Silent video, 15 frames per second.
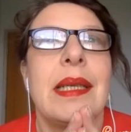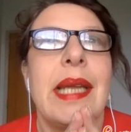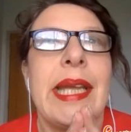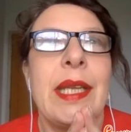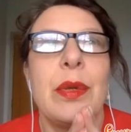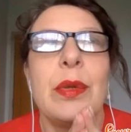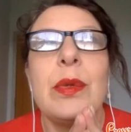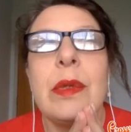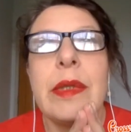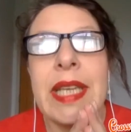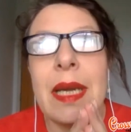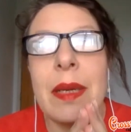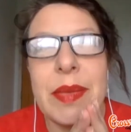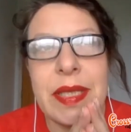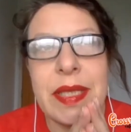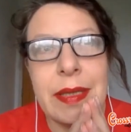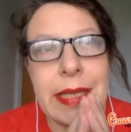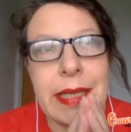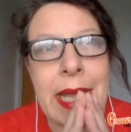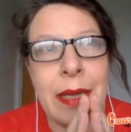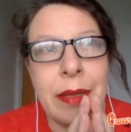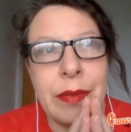In all the ups and
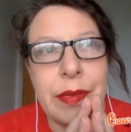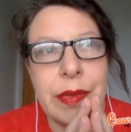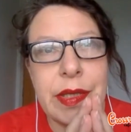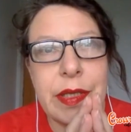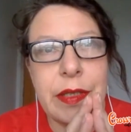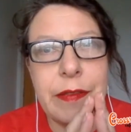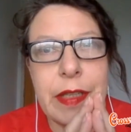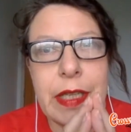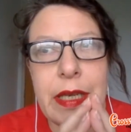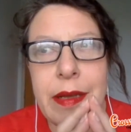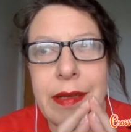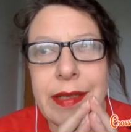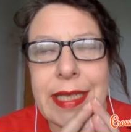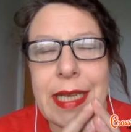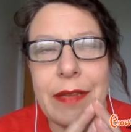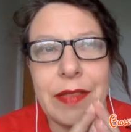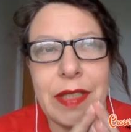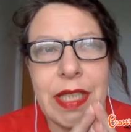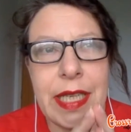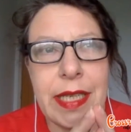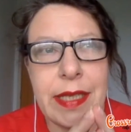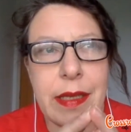downs of the last 11
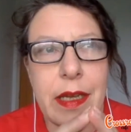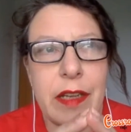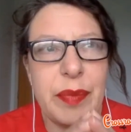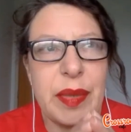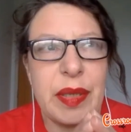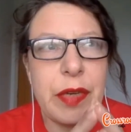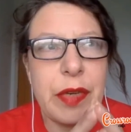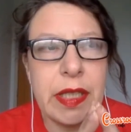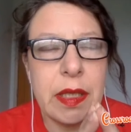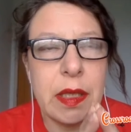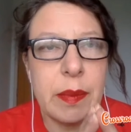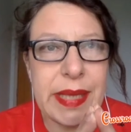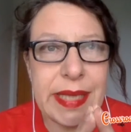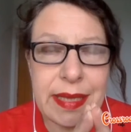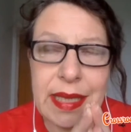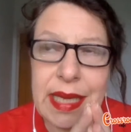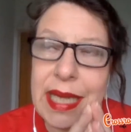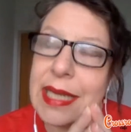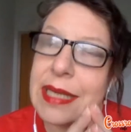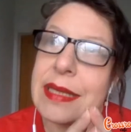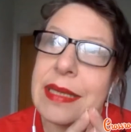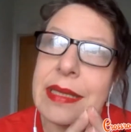years that I've been running the
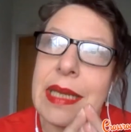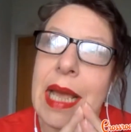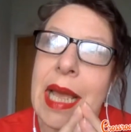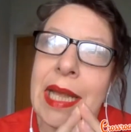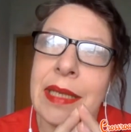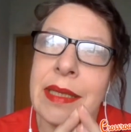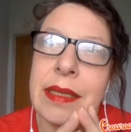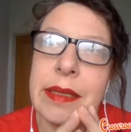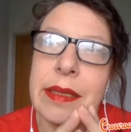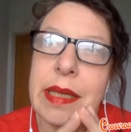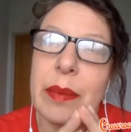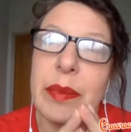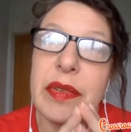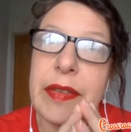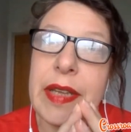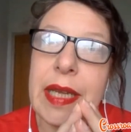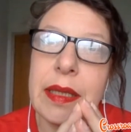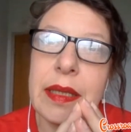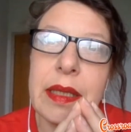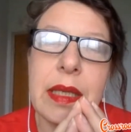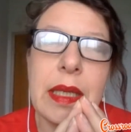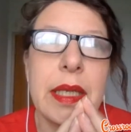business, and some of it,
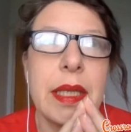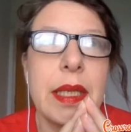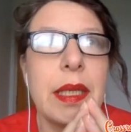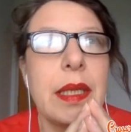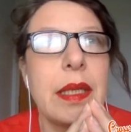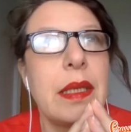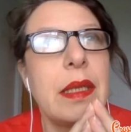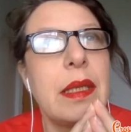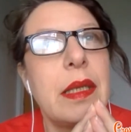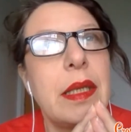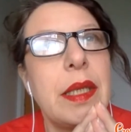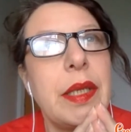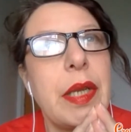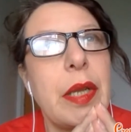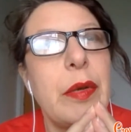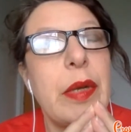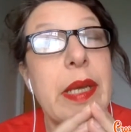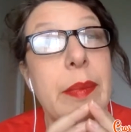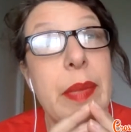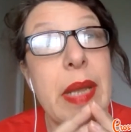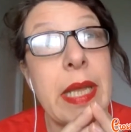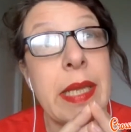
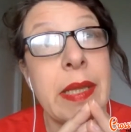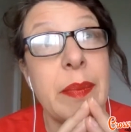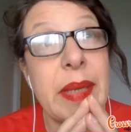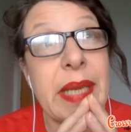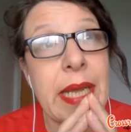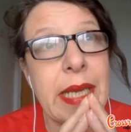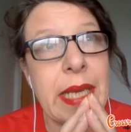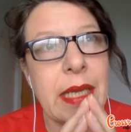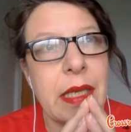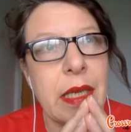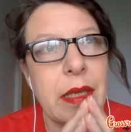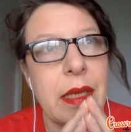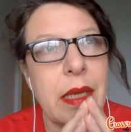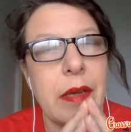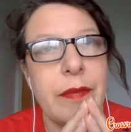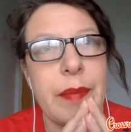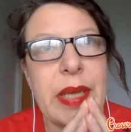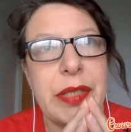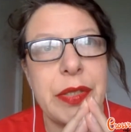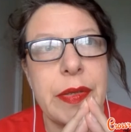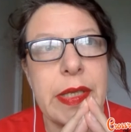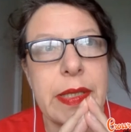in the beginning, and I've
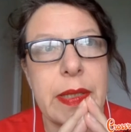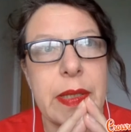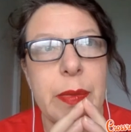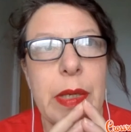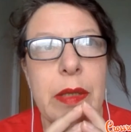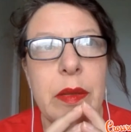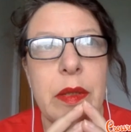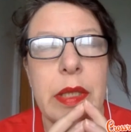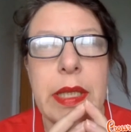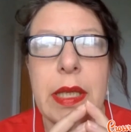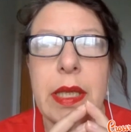mentioned this as well